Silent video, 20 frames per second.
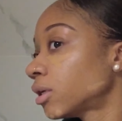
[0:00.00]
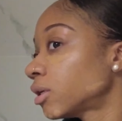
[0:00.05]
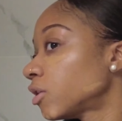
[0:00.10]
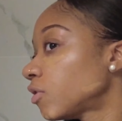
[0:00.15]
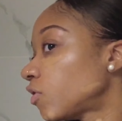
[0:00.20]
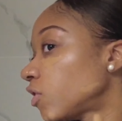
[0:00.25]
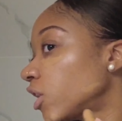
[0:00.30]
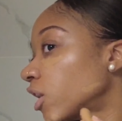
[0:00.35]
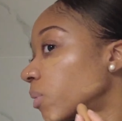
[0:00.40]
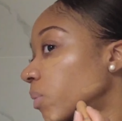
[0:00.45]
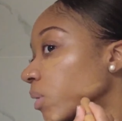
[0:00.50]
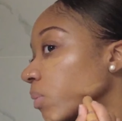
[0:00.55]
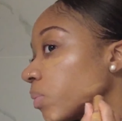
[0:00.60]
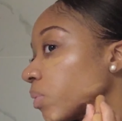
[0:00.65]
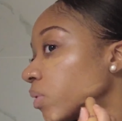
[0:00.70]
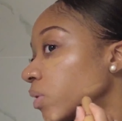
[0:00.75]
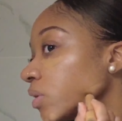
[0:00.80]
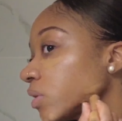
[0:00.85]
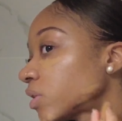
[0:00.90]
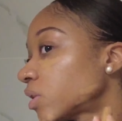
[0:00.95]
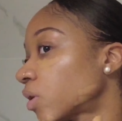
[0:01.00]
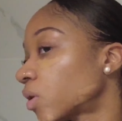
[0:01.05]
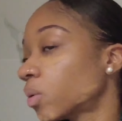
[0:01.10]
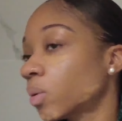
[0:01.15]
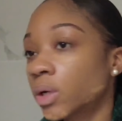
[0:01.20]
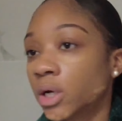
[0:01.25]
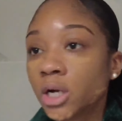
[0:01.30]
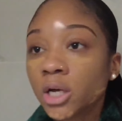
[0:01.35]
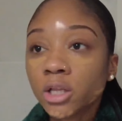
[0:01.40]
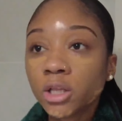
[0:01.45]
if you get my point. So
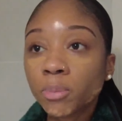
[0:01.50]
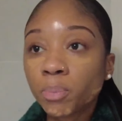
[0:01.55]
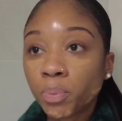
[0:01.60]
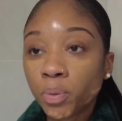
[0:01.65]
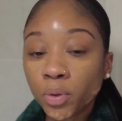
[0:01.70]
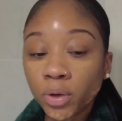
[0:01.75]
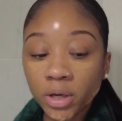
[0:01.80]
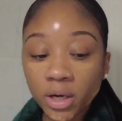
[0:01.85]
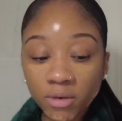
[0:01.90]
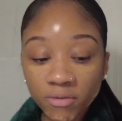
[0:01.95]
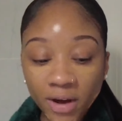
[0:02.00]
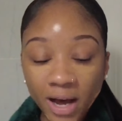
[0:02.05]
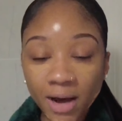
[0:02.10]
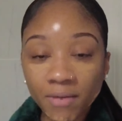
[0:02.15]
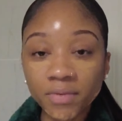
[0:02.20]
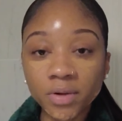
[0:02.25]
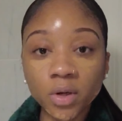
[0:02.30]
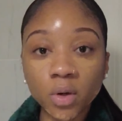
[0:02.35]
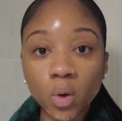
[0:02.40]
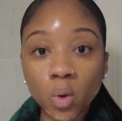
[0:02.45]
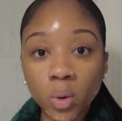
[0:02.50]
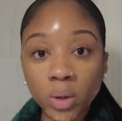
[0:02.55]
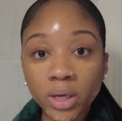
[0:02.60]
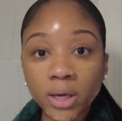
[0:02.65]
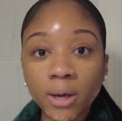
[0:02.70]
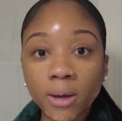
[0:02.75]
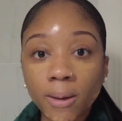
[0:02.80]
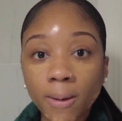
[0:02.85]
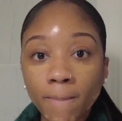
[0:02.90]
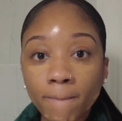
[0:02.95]
the point of having a quick
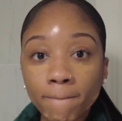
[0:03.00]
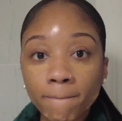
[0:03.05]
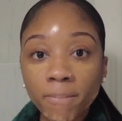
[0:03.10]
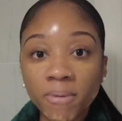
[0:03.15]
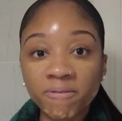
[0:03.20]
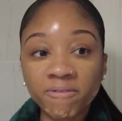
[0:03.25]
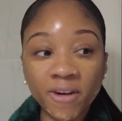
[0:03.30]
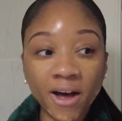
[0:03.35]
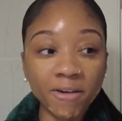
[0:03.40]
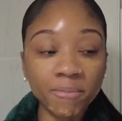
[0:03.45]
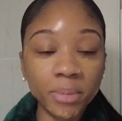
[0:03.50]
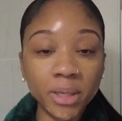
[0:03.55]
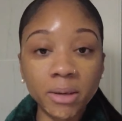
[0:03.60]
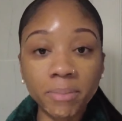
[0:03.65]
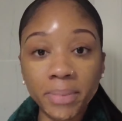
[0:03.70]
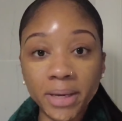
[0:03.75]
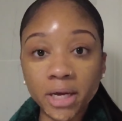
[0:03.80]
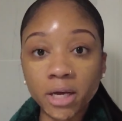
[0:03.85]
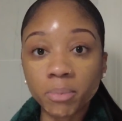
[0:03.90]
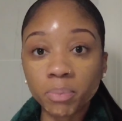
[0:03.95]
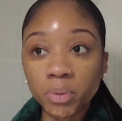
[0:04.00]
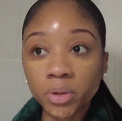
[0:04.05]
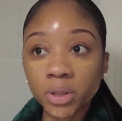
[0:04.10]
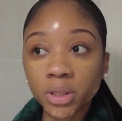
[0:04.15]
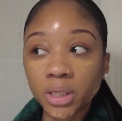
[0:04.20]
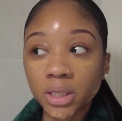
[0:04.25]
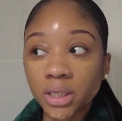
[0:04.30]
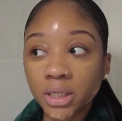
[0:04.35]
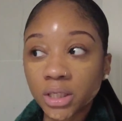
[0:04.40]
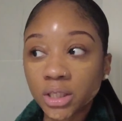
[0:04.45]
five minute makeup
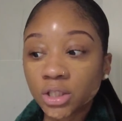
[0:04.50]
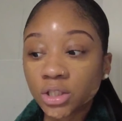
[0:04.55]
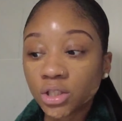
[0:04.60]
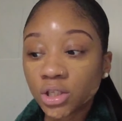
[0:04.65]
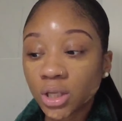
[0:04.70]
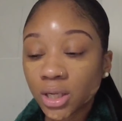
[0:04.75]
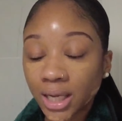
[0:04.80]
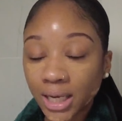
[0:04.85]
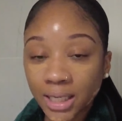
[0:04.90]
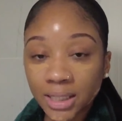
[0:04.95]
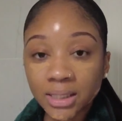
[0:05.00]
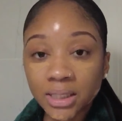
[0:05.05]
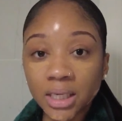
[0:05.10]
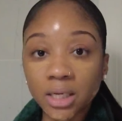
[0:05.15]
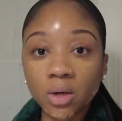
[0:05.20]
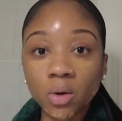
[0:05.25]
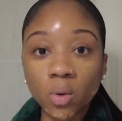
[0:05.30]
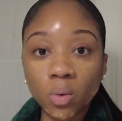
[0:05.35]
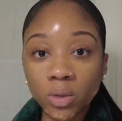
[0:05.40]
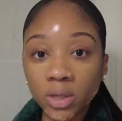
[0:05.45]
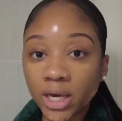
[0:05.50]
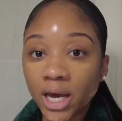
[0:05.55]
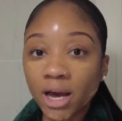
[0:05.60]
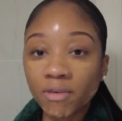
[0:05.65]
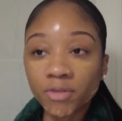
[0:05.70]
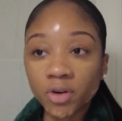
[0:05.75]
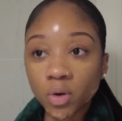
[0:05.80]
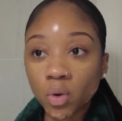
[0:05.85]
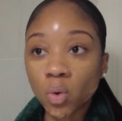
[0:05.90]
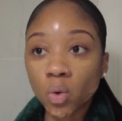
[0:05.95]
look is to, like I said, only
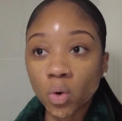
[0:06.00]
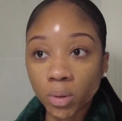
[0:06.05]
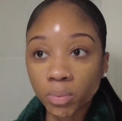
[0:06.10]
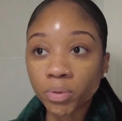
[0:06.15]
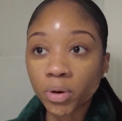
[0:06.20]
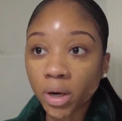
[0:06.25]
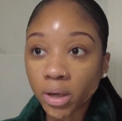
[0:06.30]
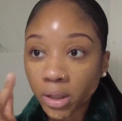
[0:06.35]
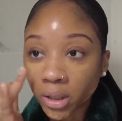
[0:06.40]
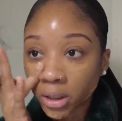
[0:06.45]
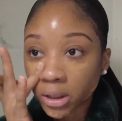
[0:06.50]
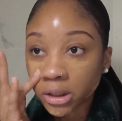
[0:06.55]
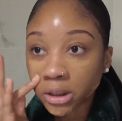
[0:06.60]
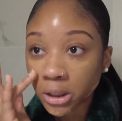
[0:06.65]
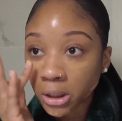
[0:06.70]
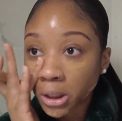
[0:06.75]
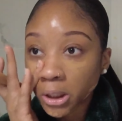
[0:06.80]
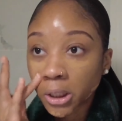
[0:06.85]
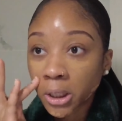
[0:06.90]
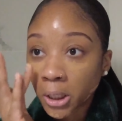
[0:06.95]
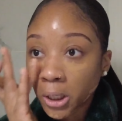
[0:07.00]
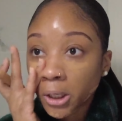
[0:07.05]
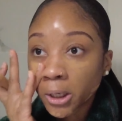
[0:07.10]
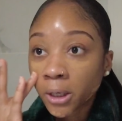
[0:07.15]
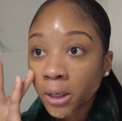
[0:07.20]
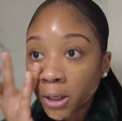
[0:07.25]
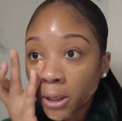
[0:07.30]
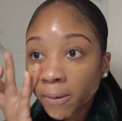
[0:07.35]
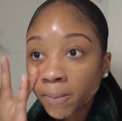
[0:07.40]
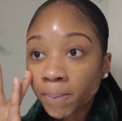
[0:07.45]
have your core products
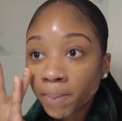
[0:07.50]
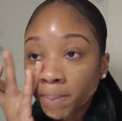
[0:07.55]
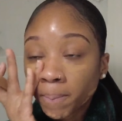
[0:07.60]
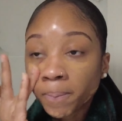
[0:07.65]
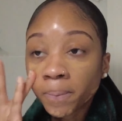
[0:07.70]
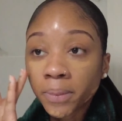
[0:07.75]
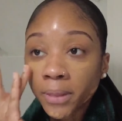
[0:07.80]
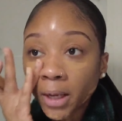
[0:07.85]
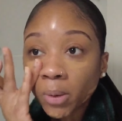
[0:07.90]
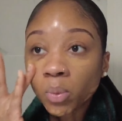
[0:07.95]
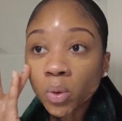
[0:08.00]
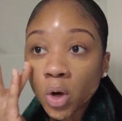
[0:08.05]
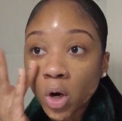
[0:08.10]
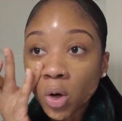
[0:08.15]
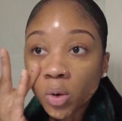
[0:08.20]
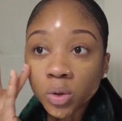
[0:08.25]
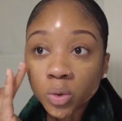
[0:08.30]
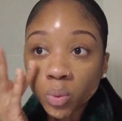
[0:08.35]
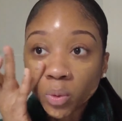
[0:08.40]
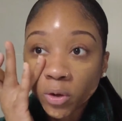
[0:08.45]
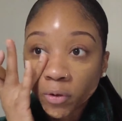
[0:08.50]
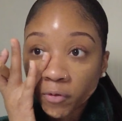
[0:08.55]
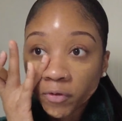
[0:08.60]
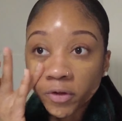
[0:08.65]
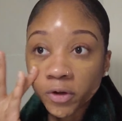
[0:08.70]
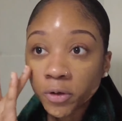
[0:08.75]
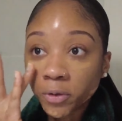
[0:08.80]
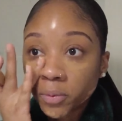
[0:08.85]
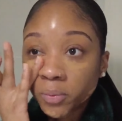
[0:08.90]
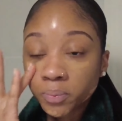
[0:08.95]
that will always work for
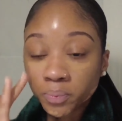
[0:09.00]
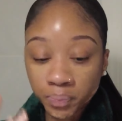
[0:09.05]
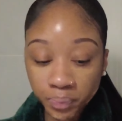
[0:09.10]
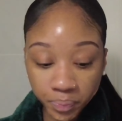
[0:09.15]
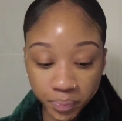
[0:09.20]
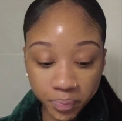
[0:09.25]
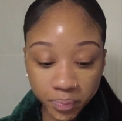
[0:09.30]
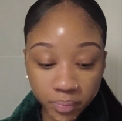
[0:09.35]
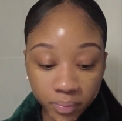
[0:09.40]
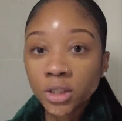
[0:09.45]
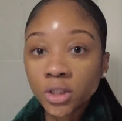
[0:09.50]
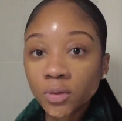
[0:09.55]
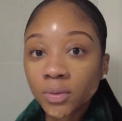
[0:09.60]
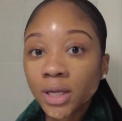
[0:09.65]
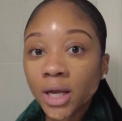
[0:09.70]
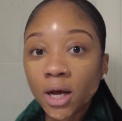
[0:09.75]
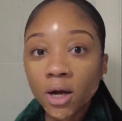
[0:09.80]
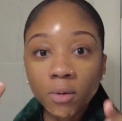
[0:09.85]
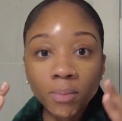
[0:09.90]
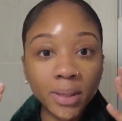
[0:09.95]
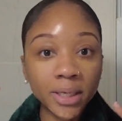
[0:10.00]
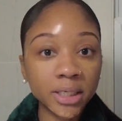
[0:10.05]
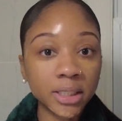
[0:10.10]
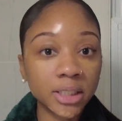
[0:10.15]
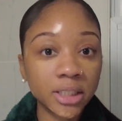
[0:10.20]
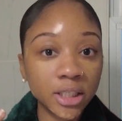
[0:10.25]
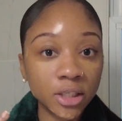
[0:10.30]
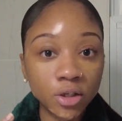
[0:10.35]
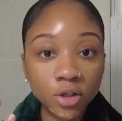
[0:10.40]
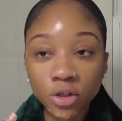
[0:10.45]
you. So now my
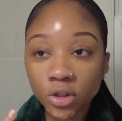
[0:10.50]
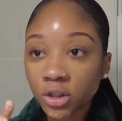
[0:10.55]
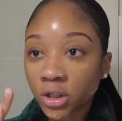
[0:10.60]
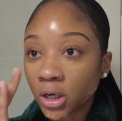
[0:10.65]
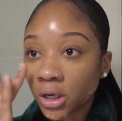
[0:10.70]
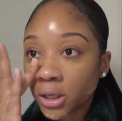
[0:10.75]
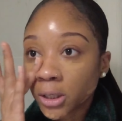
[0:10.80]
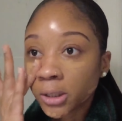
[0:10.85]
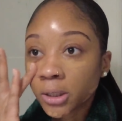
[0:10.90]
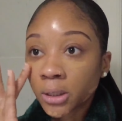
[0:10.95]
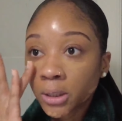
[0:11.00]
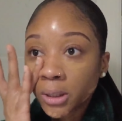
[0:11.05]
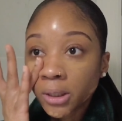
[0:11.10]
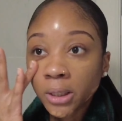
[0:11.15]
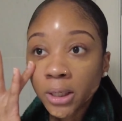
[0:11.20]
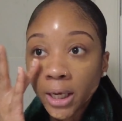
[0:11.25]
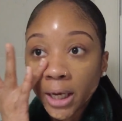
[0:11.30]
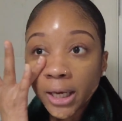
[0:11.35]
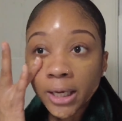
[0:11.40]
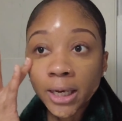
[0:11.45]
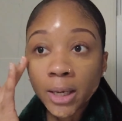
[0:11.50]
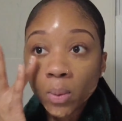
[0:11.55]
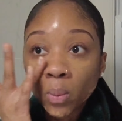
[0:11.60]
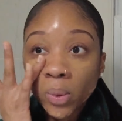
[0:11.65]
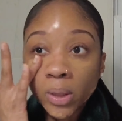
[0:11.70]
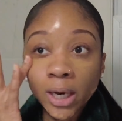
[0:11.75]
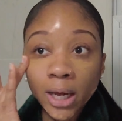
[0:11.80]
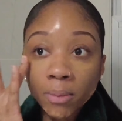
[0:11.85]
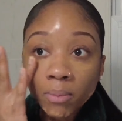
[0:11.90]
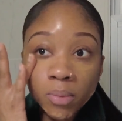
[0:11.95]
concealer is on and
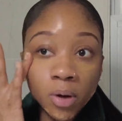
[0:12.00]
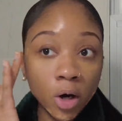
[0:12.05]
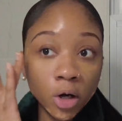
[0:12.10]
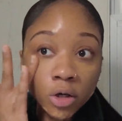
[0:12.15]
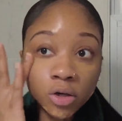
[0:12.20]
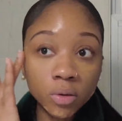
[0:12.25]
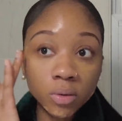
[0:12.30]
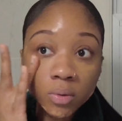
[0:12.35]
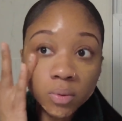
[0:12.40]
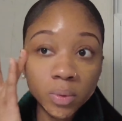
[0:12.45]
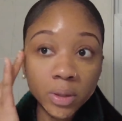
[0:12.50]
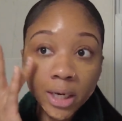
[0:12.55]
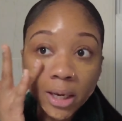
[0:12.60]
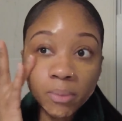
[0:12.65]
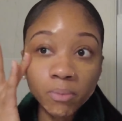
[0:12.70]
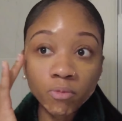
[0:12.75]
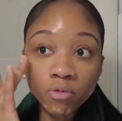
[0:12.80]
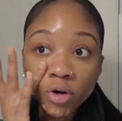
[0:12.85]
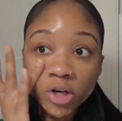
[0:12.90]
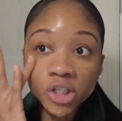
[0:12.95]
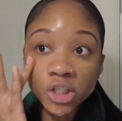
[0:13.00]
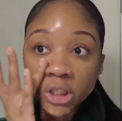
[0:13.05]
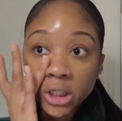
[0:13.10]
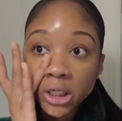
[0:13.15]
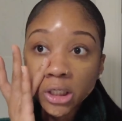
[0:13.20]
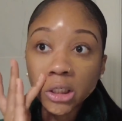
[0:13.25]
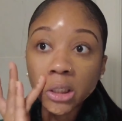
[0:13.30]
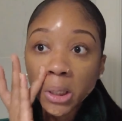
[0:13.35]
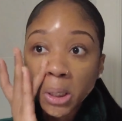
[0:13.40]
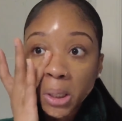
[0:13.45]
when I'm on when I'm
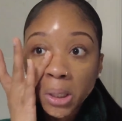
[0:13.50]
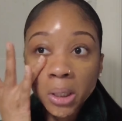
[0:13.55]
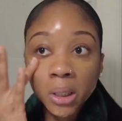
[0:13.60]
brushing,